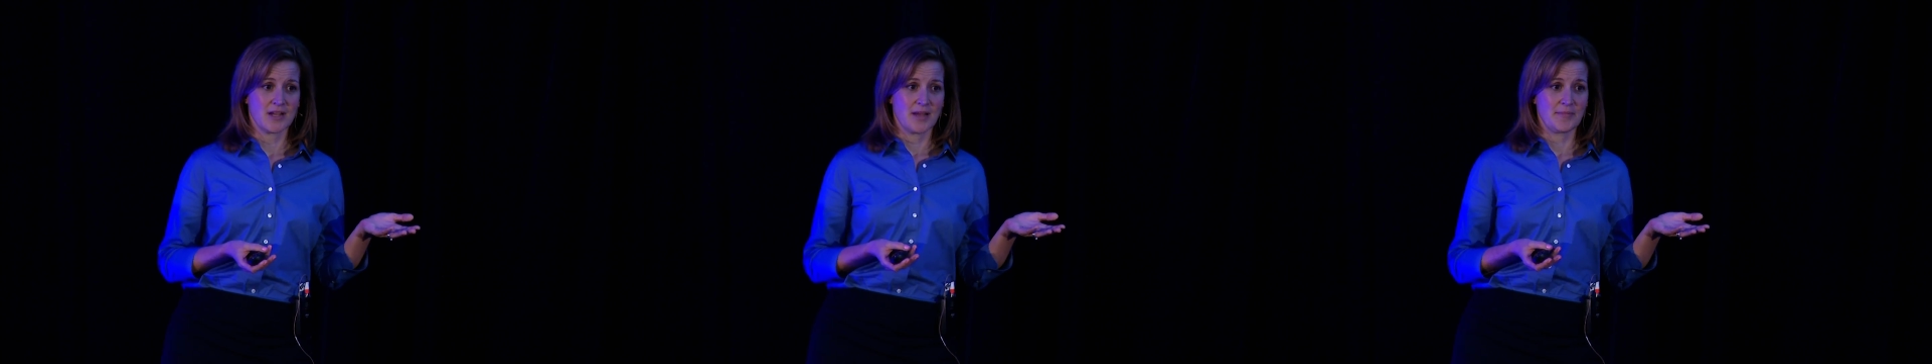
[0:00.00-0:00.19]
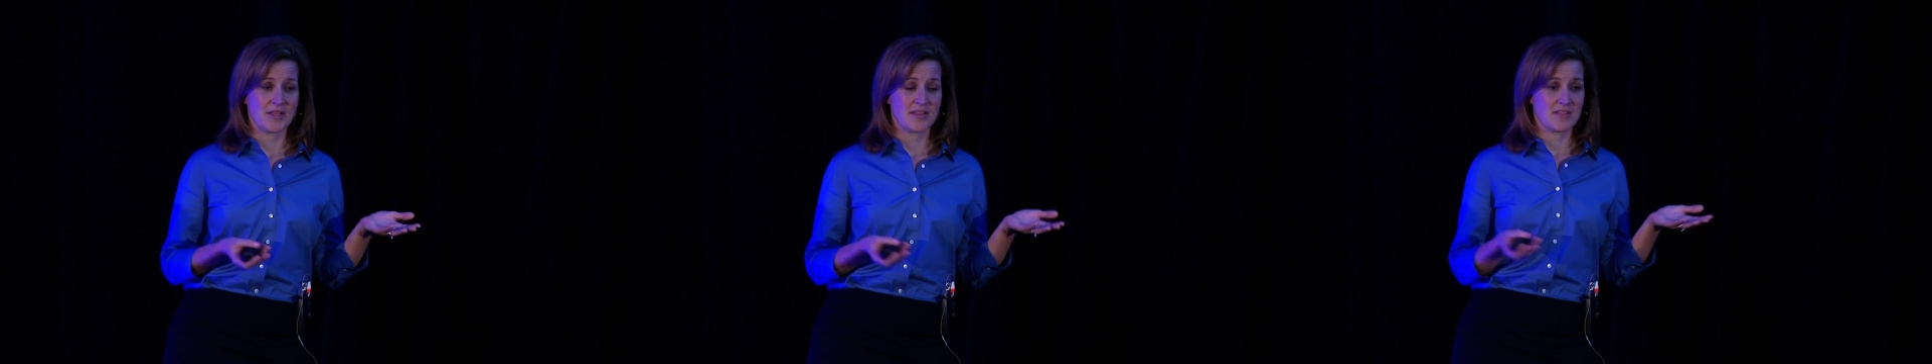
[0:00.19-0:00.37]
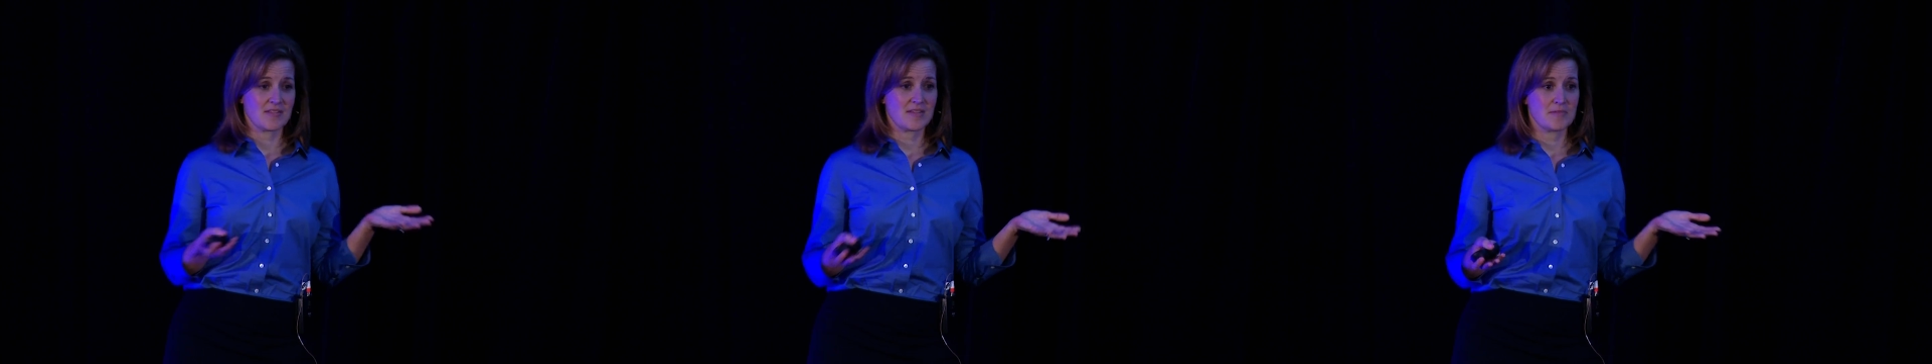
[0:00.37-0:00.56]
I
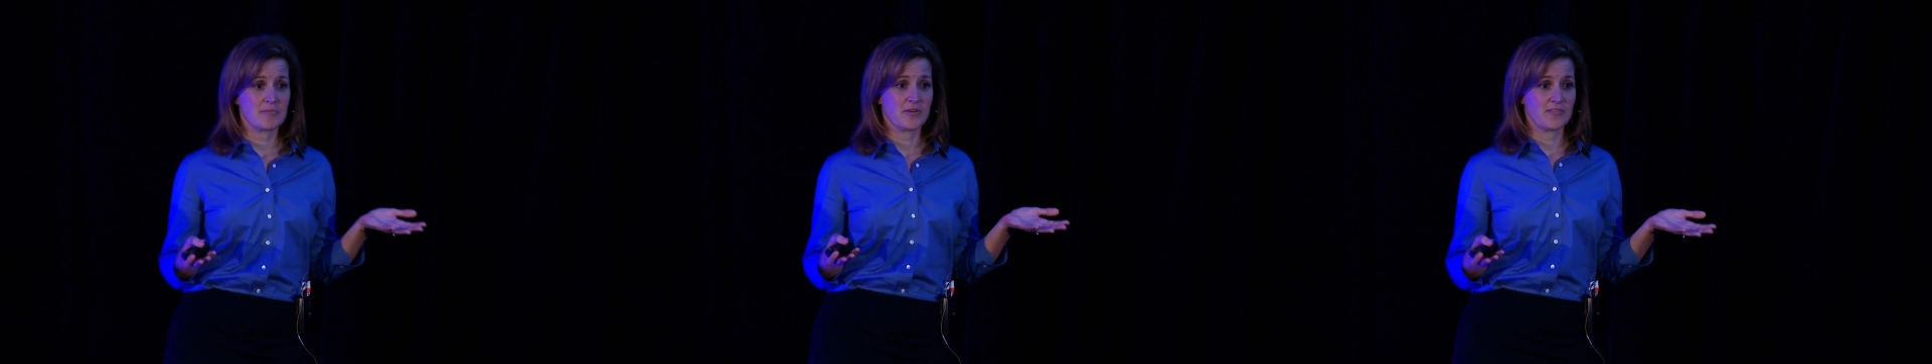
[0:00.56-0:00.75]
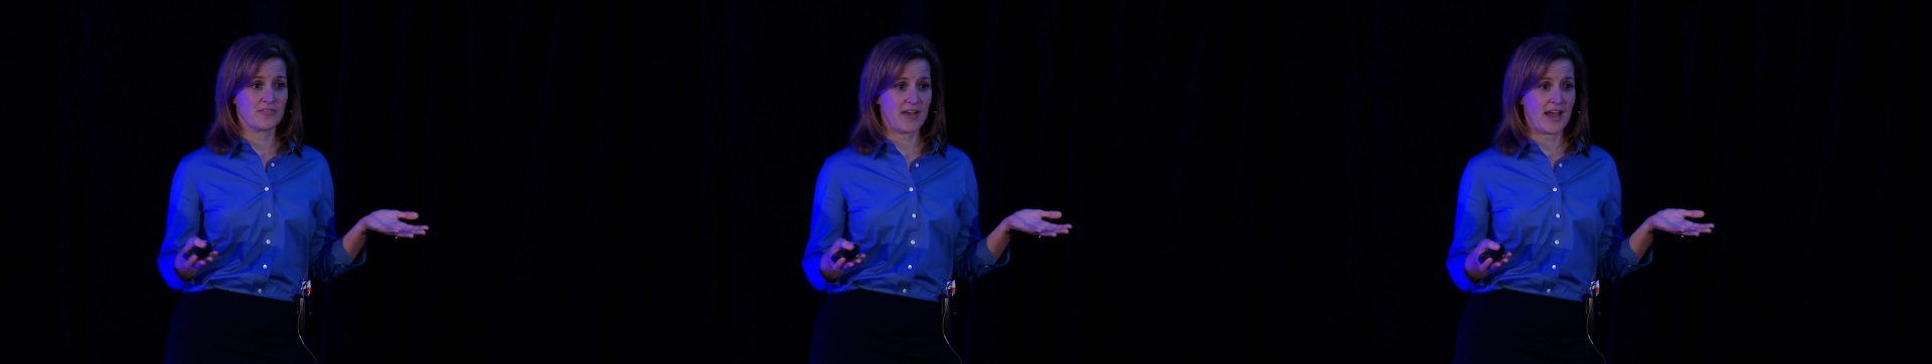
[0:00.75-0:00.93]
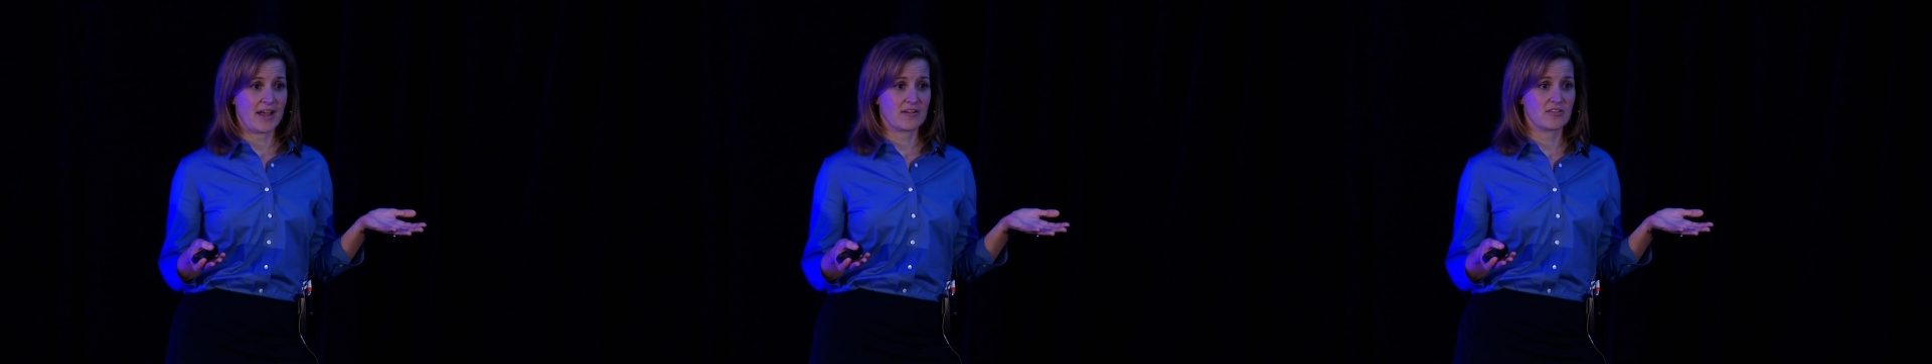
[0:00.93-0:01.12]
mean, it's a simple
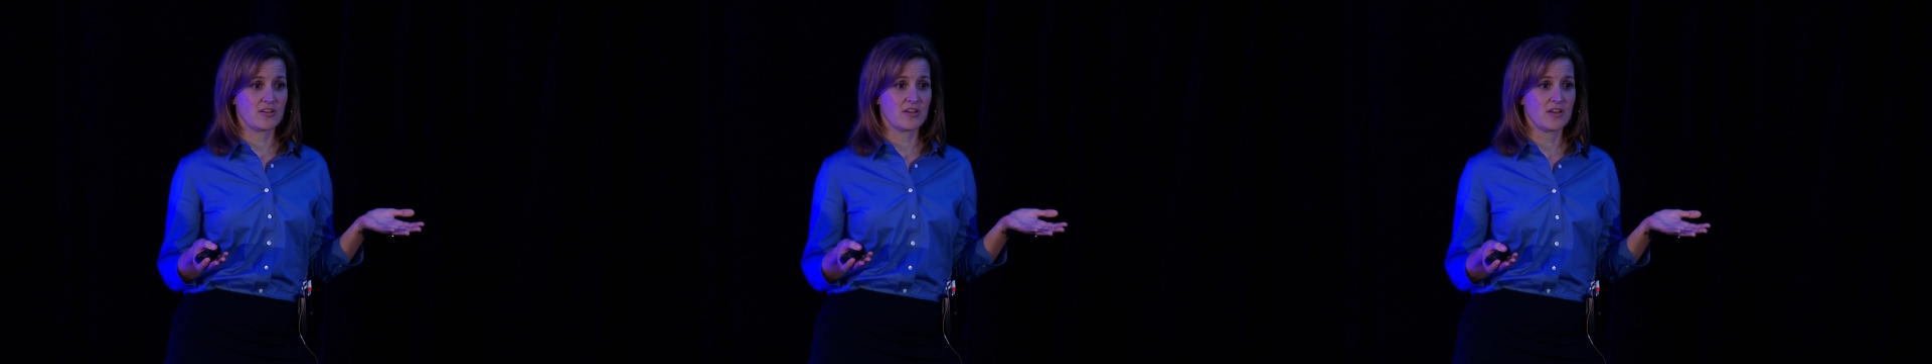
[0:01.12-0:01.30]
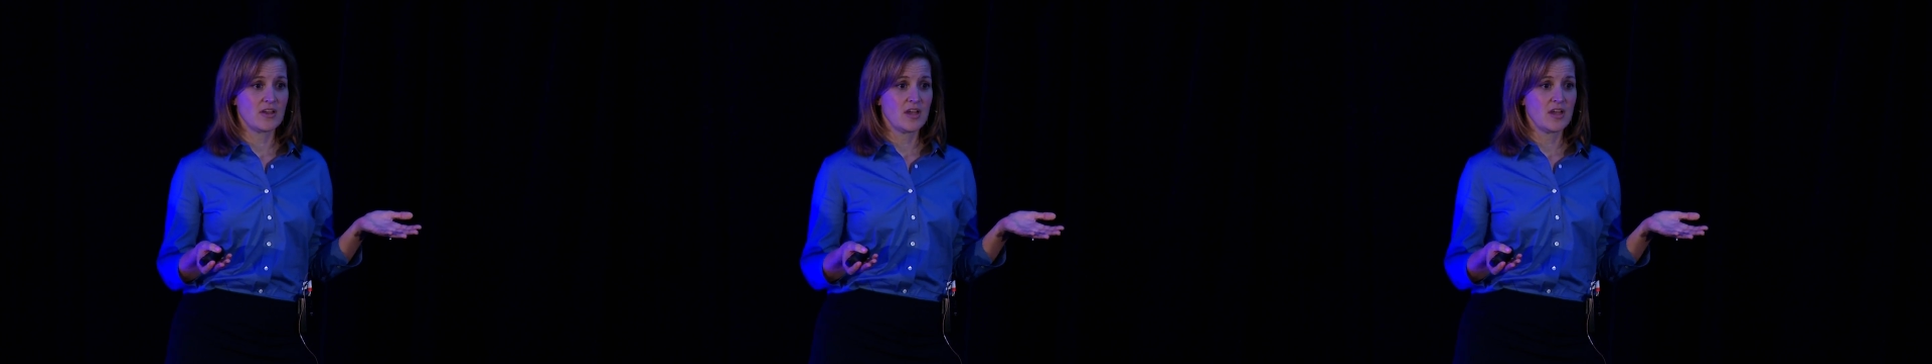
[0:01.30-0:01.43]
fact.